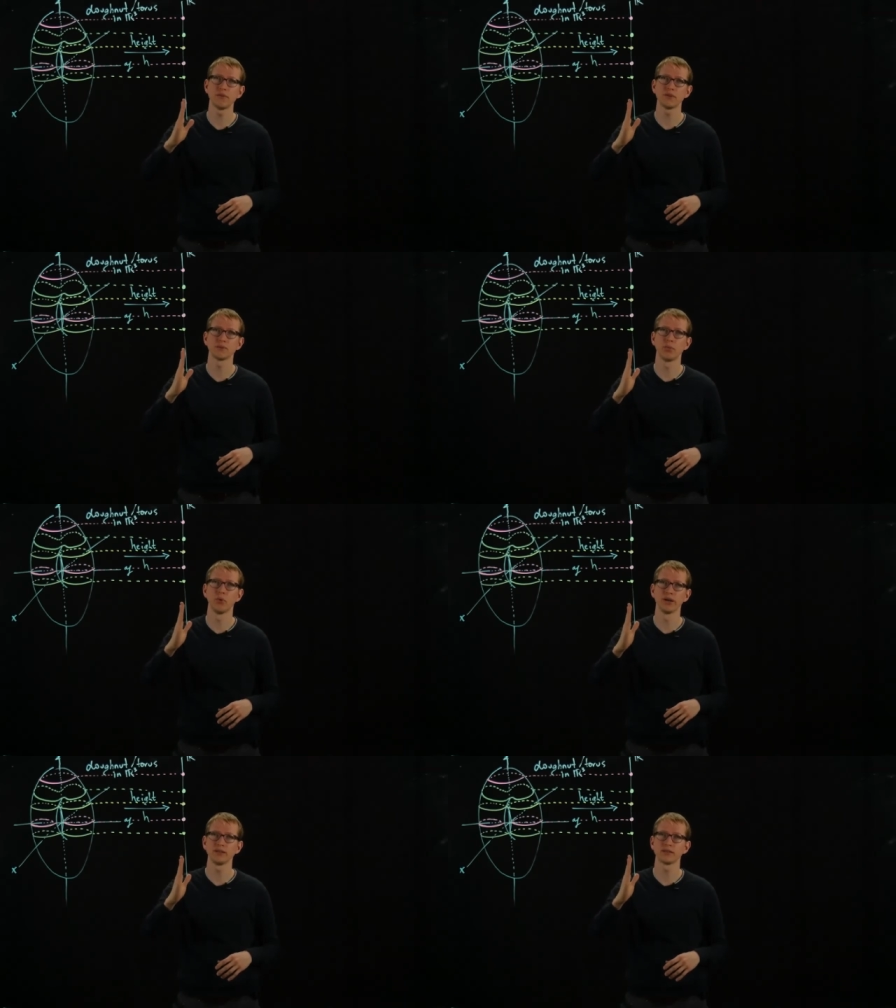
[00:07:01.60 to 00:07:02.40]
of its
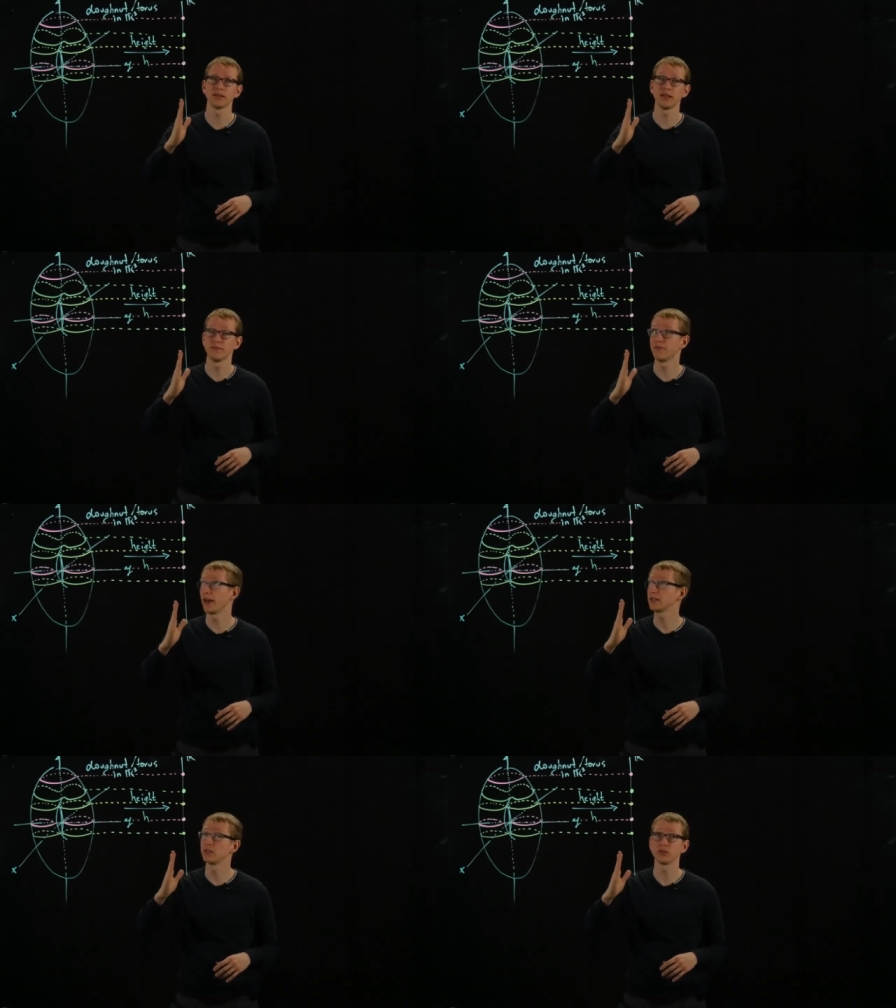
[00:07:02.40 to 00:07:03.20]
points, in
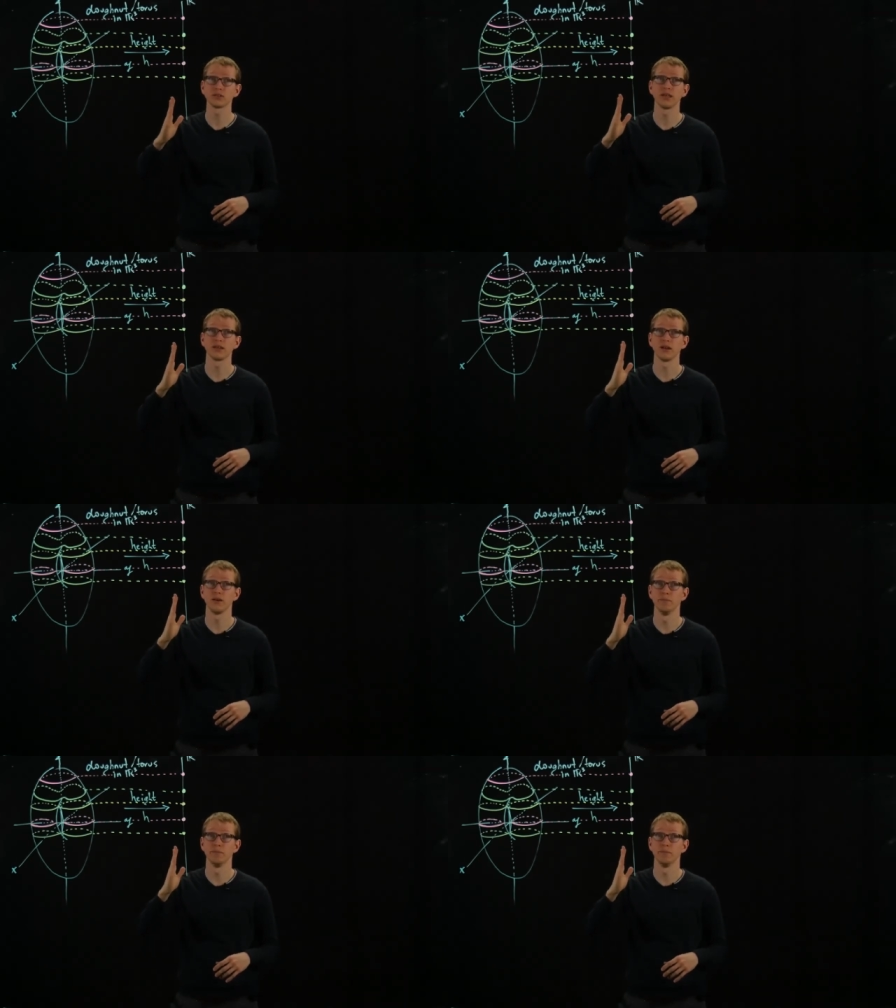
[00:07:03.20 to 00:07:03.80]
fact, it looks like